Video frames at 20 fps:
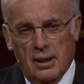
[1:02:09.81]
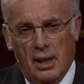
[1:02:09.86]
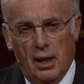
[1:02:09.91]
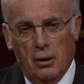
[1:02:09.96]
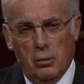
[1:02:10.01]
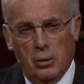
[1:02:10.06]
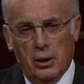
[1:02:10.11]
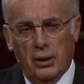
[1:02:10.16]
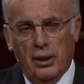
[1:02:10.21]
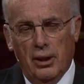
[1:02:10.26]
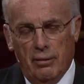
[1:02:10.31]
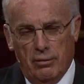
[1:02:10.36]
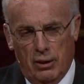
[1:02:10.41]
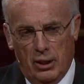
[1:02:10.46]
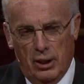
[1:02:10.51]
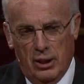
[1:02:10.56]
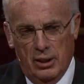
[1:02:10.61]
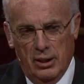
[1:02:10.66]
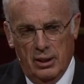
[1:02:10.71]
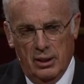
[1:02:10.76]
I will
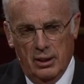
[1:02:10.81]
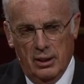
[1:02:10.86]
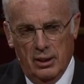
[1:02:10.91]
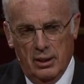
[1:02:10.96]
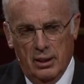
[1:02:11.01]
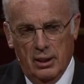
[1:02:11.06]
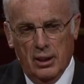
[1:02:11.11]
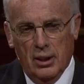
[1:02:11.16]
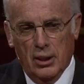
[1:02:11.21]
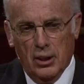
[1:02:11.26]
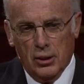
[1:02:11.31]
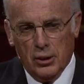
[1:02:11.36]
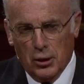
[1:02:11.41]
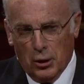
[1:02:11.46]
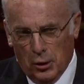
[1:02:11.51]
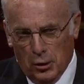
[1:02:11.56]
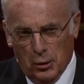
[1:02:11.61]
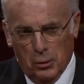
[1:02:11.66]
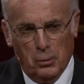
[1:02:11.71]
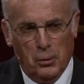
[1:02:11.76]
never
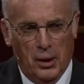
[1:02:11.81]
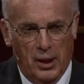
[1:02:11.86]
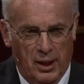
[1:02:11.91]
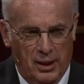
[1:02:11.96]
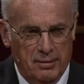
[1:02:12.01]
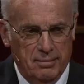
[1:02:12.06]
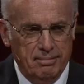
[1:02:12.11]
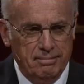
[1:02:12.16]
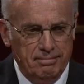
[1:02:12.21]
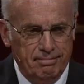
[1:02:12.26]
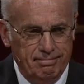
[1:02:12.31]
turn away."